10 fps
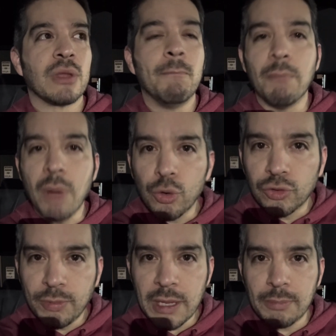
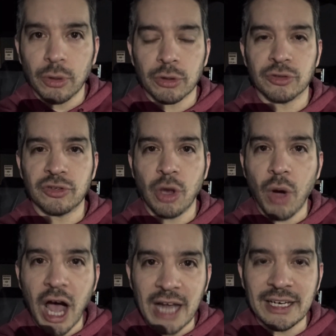most people are so
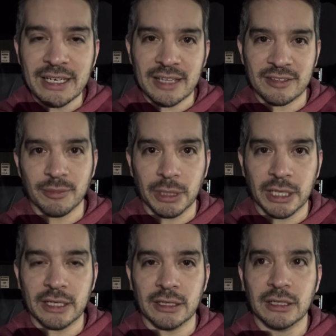
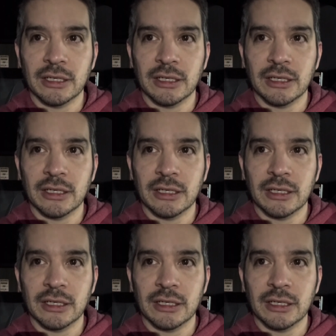undisciplined